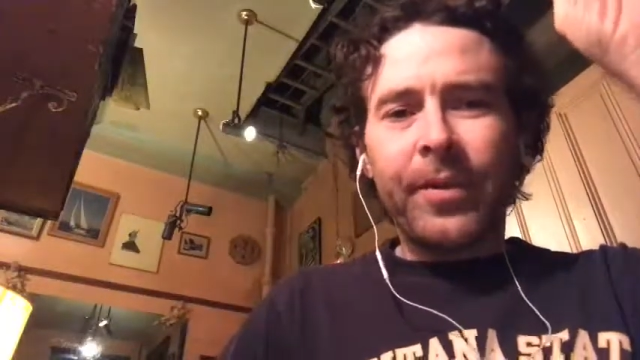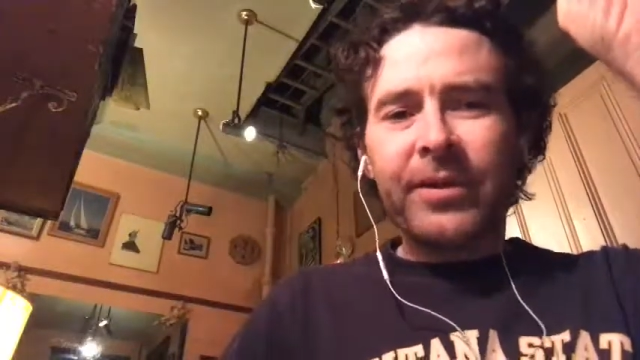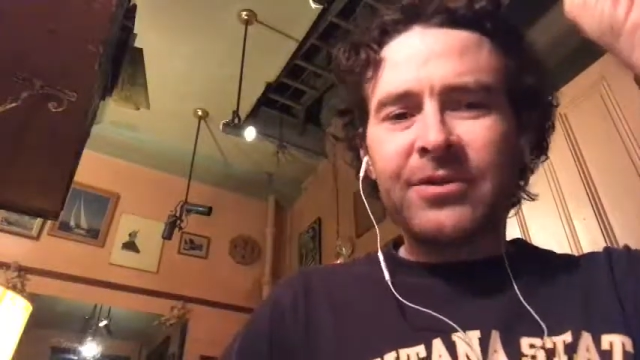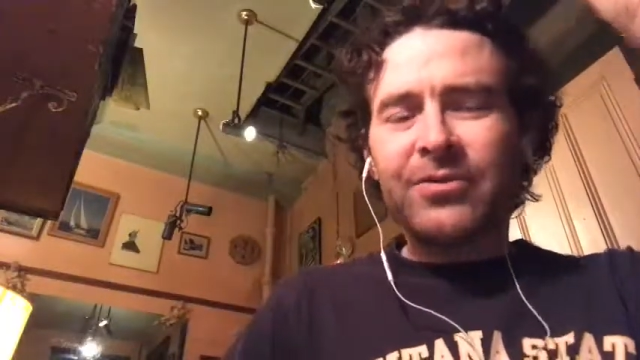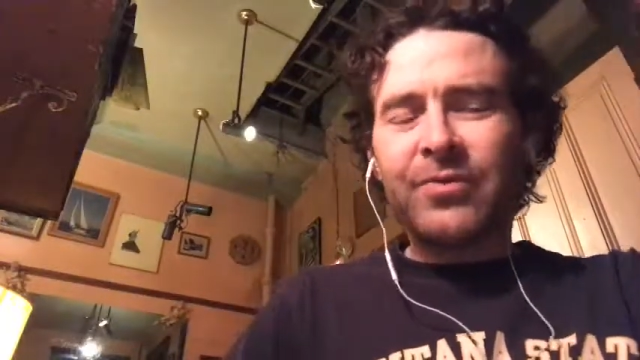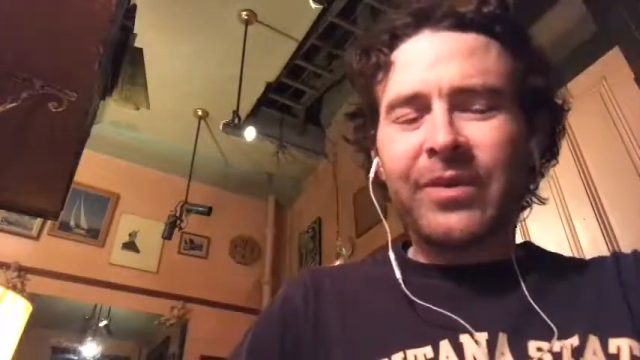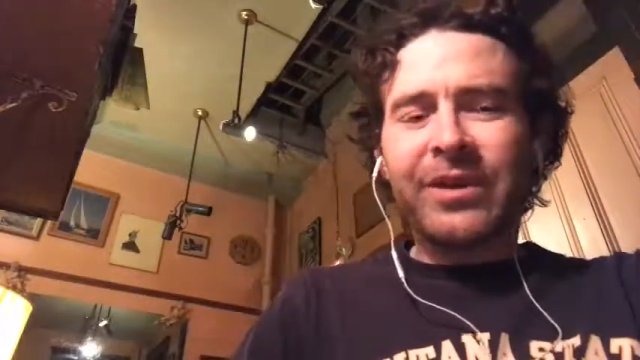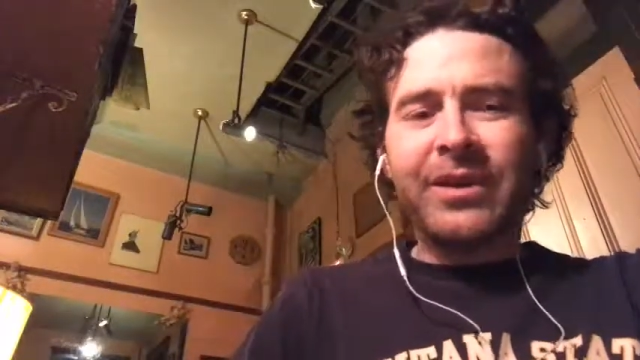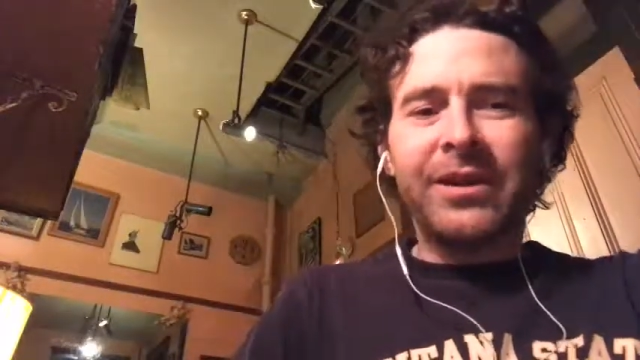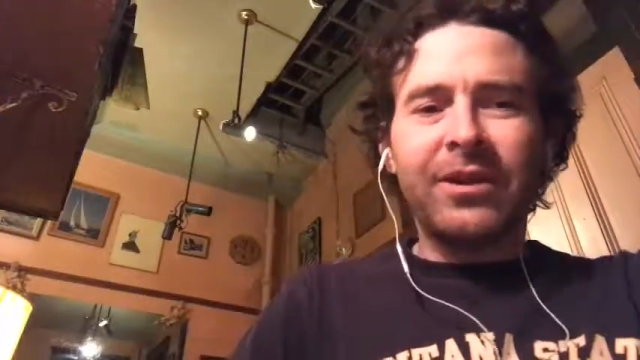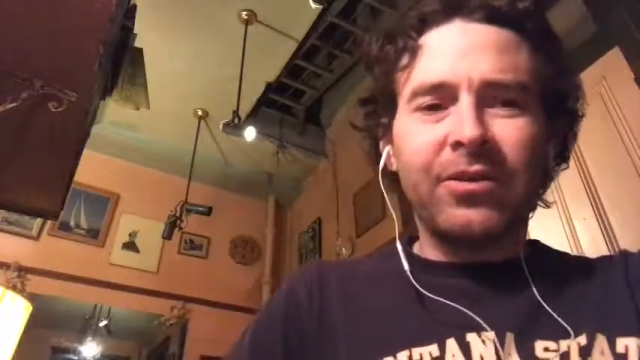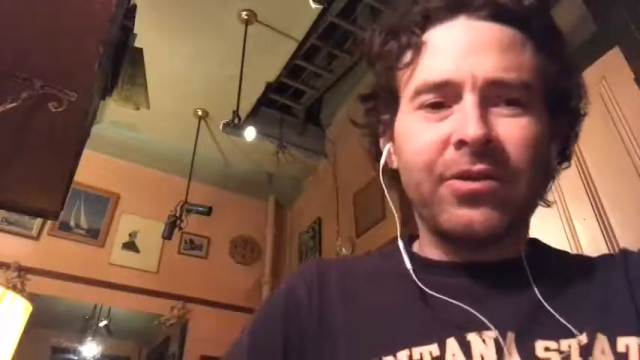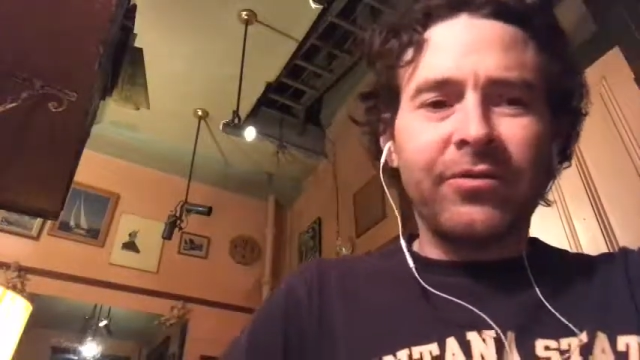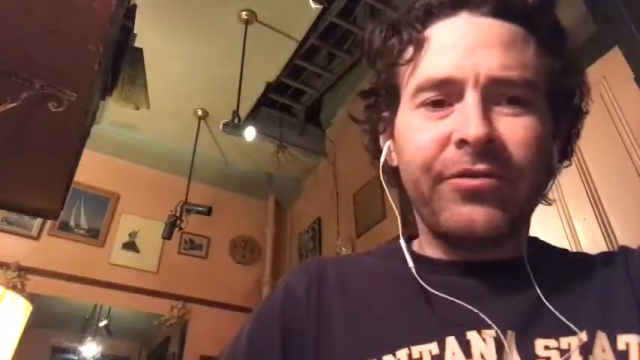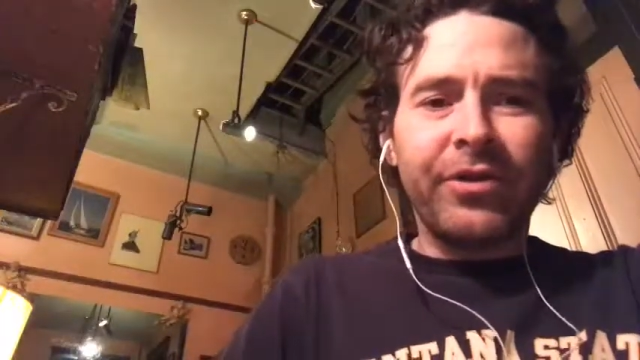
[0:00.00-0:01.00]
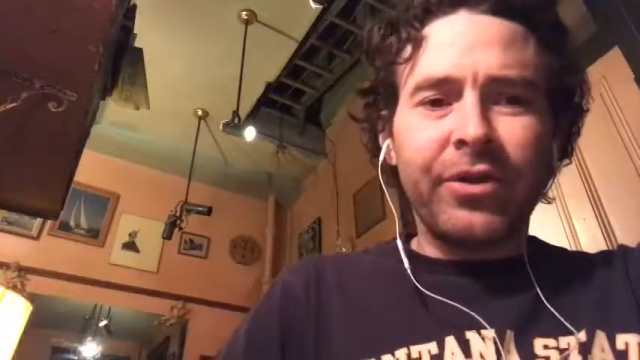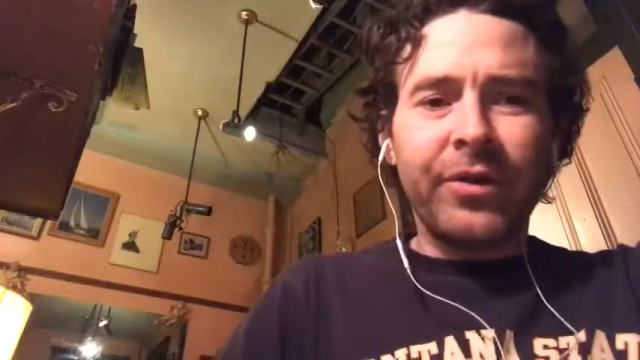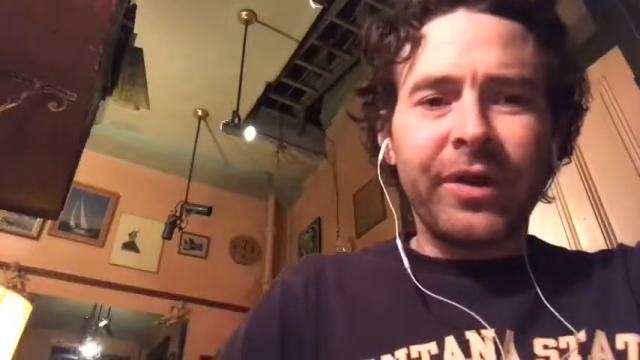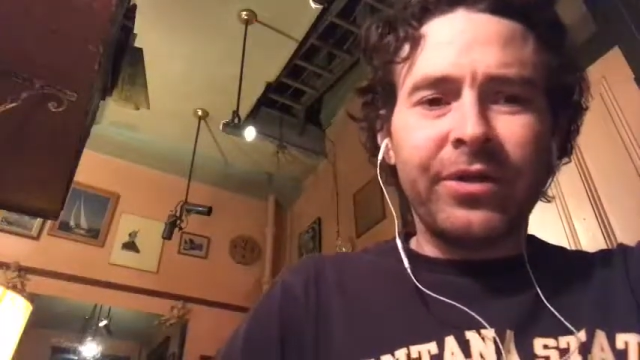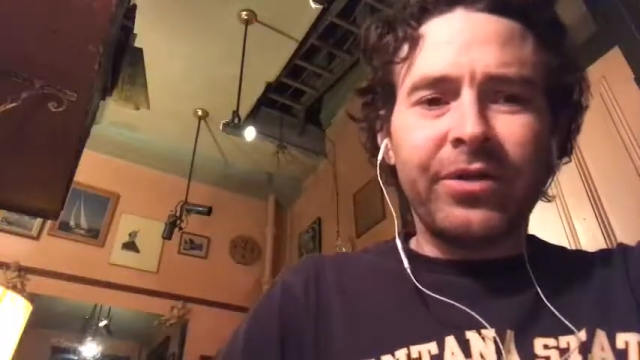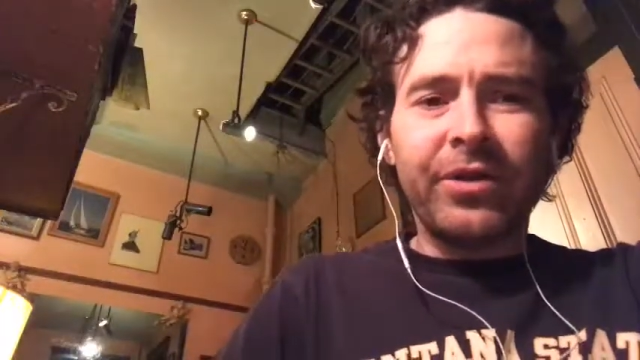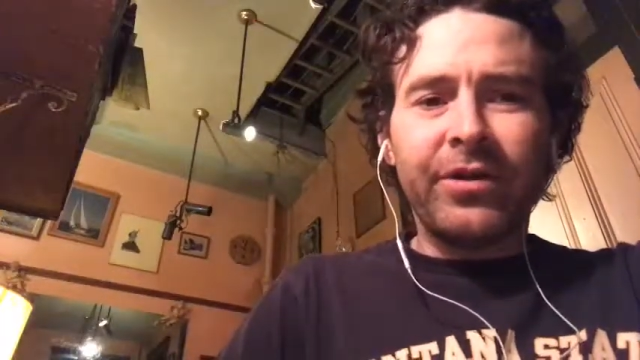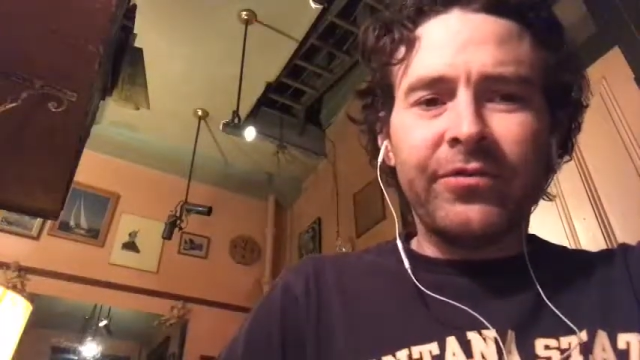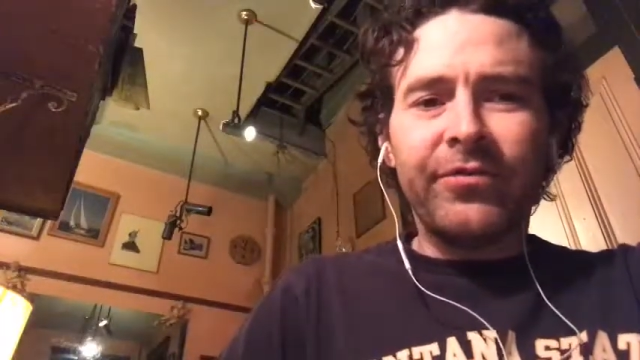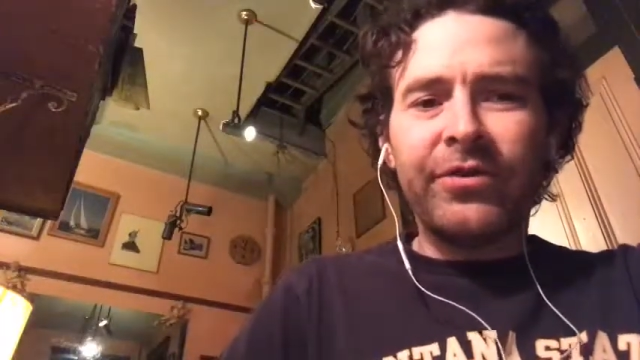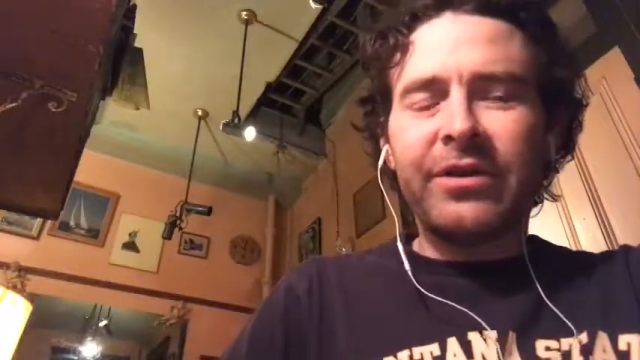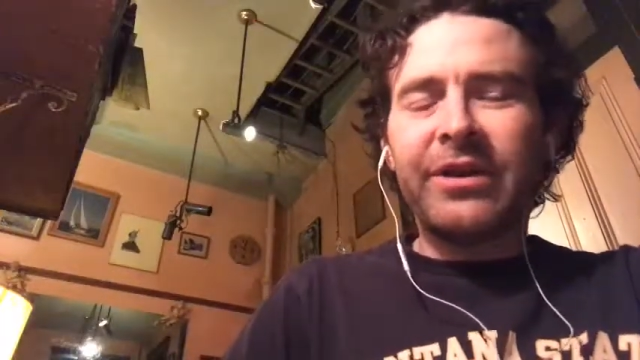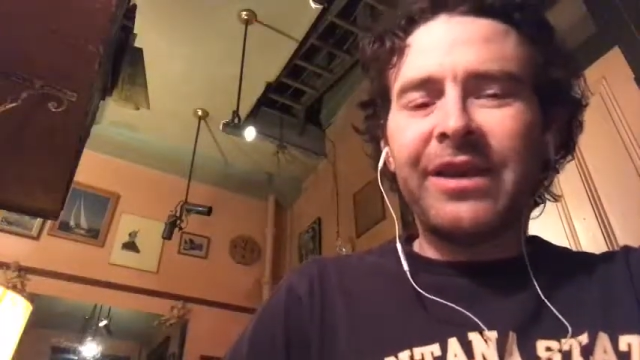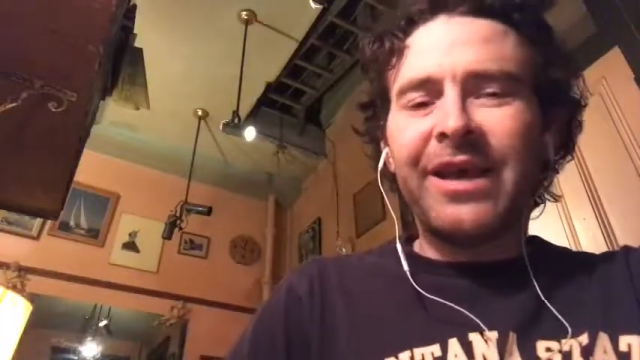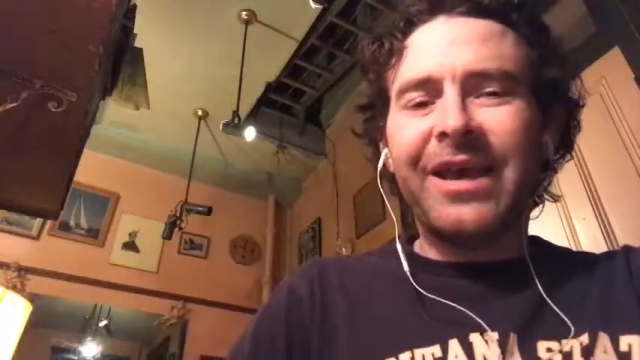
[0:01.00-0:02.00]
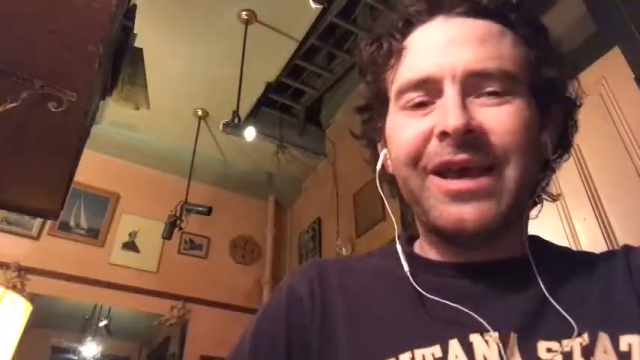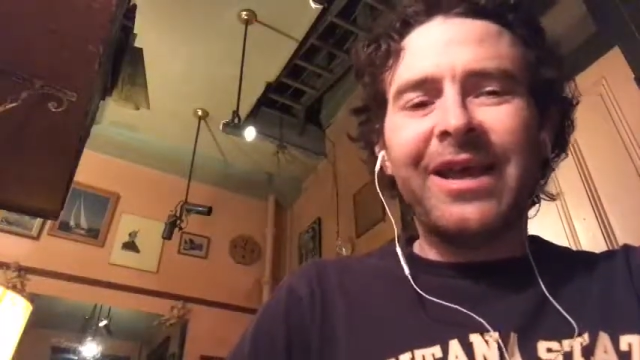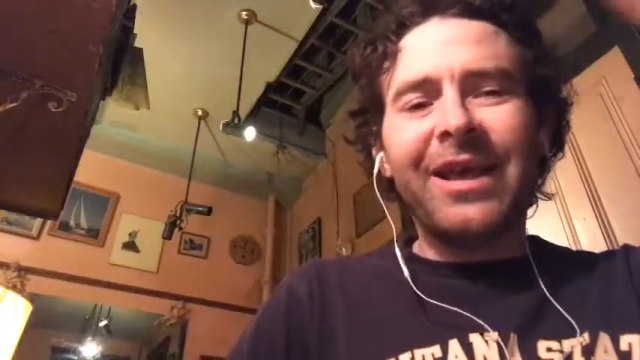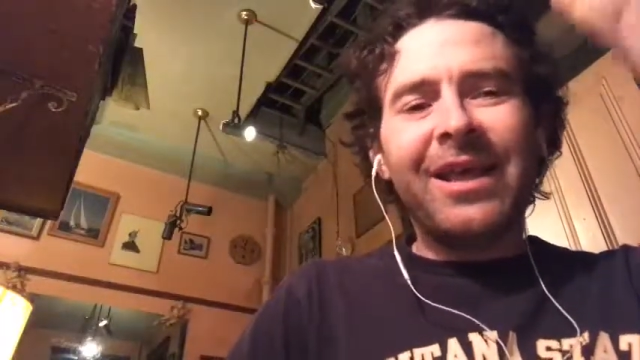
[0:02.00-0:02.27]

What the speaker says: I just want to get a little video out there for today.